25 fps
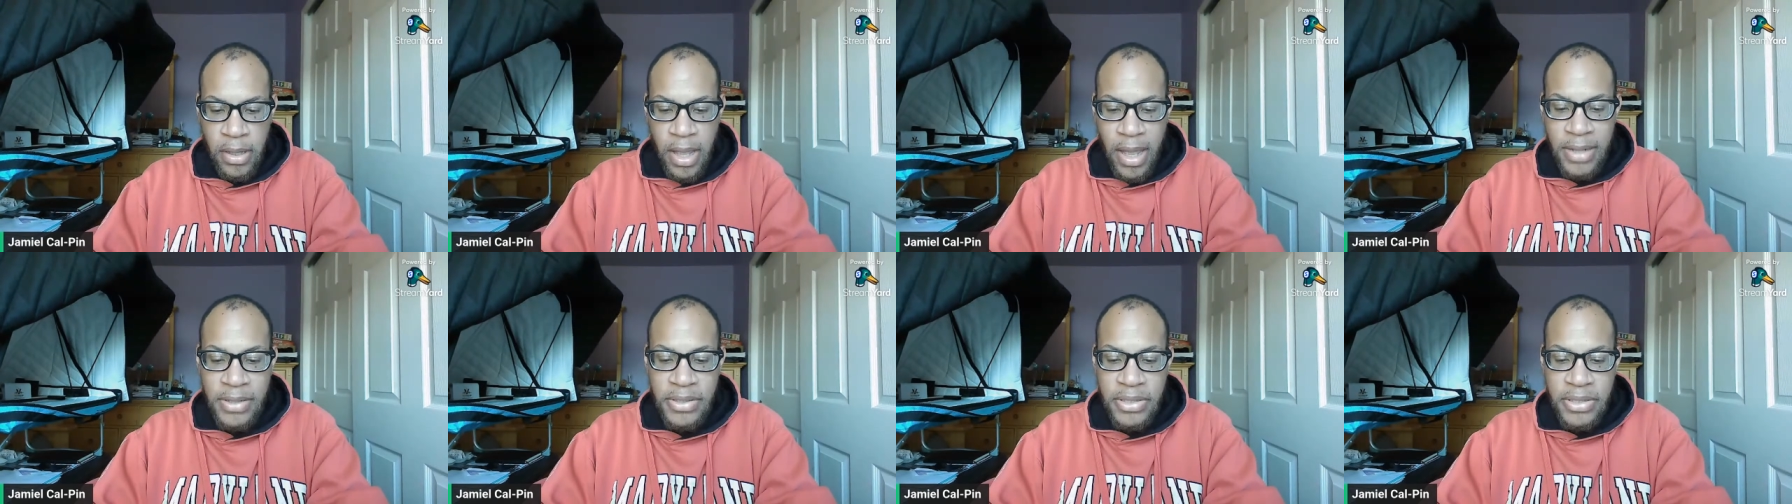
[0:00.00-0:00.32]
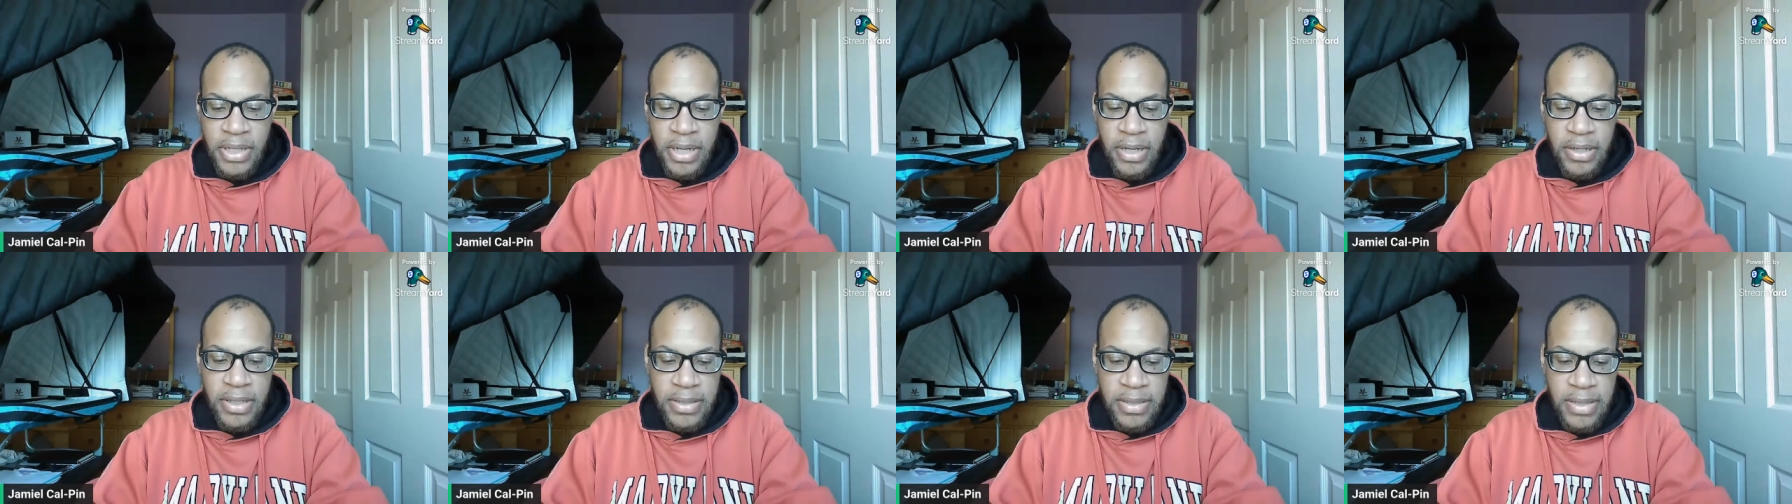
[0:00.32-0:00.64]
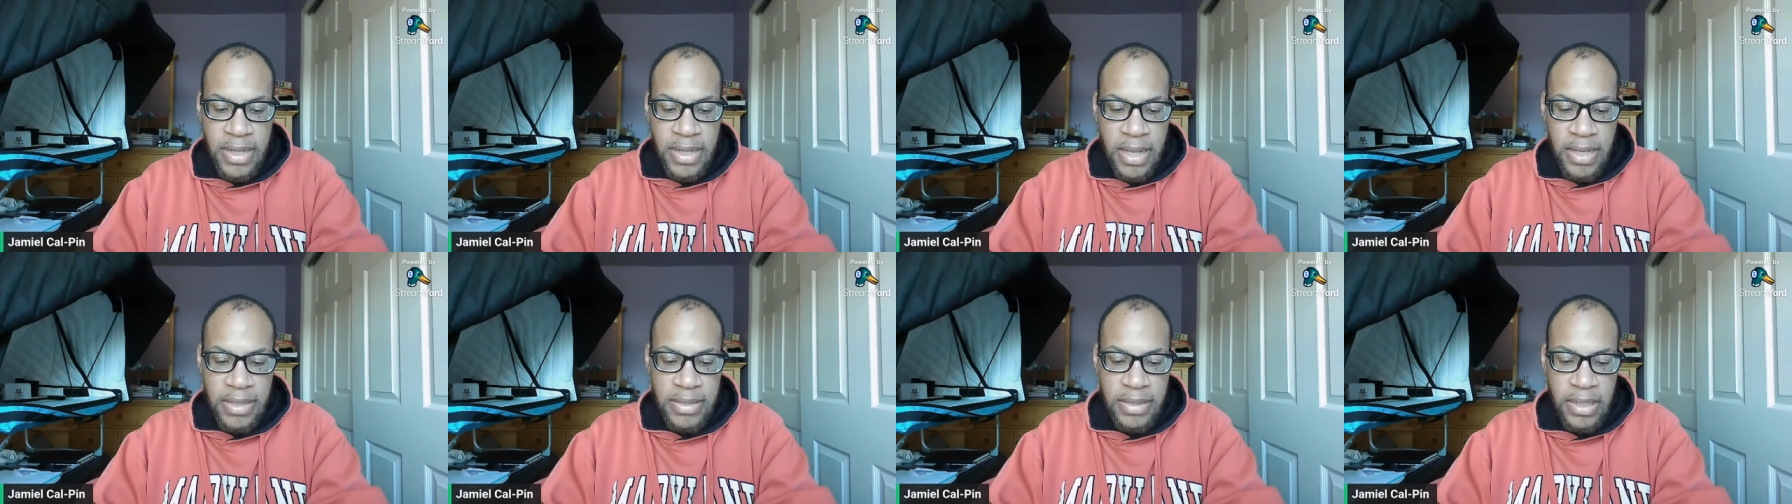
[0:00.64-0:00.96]
I shared his
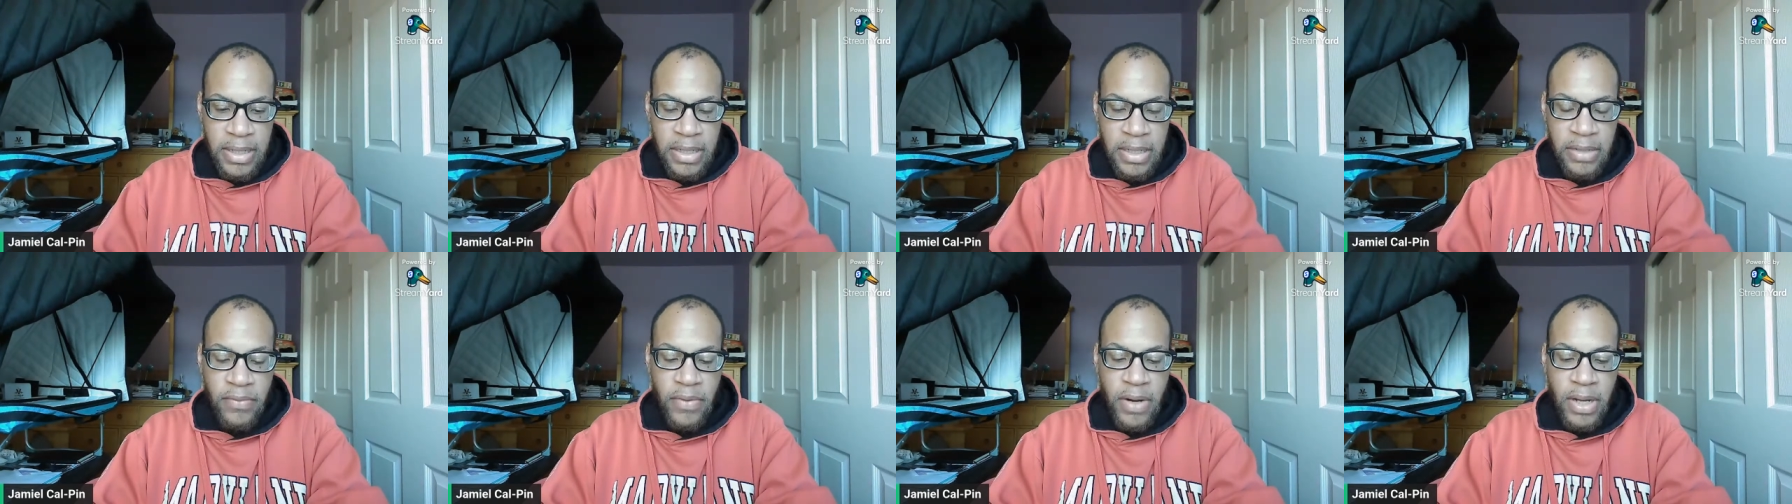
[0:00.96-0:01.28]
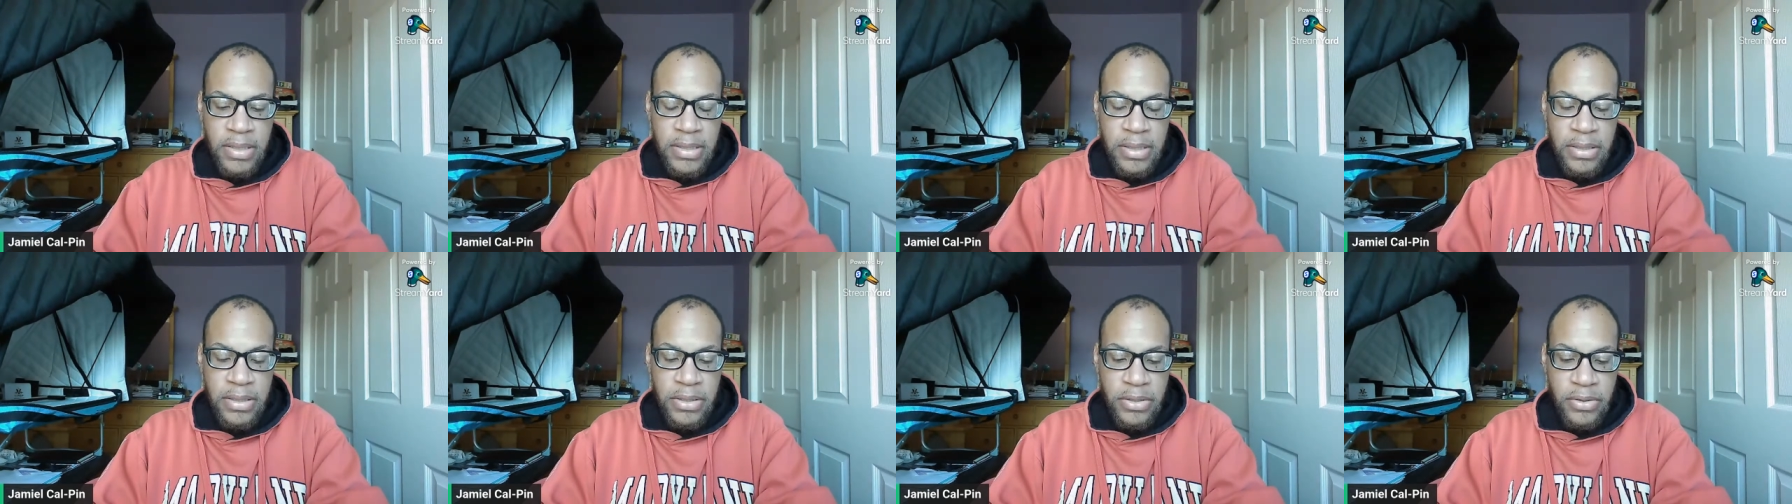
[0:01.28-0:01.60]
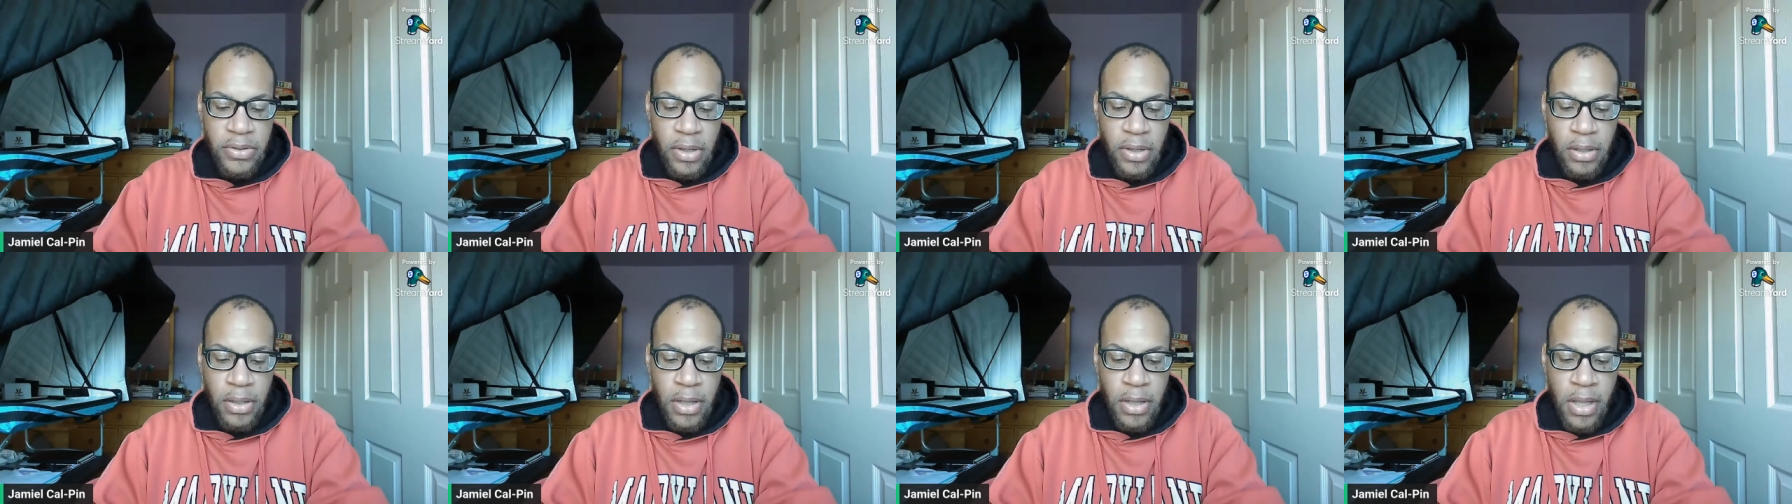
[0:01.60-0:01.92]
essay in Rising
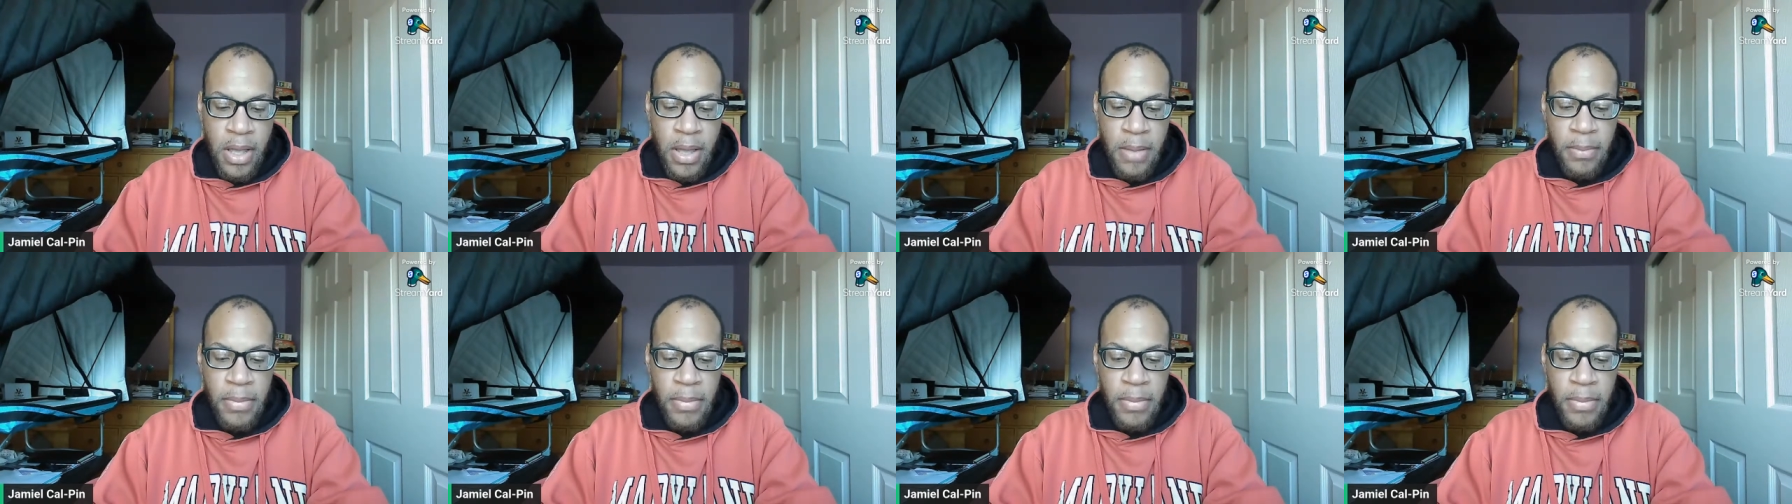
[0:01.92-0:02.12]
Strong,